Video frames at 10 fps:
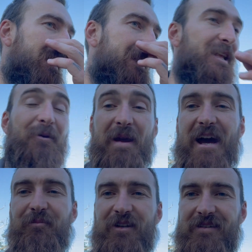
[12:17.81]
and then I'm
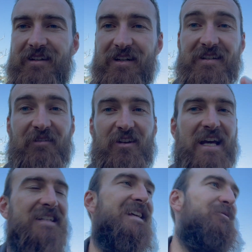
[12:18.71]
out, because it's only 7
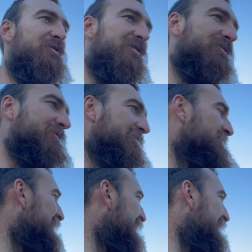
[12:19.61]
days now, which is awesome.
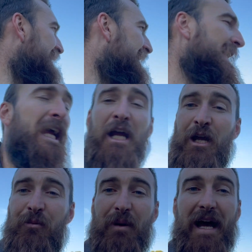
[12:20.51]

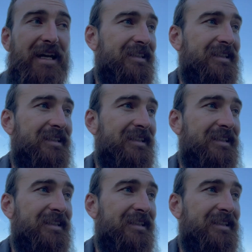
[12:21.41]
But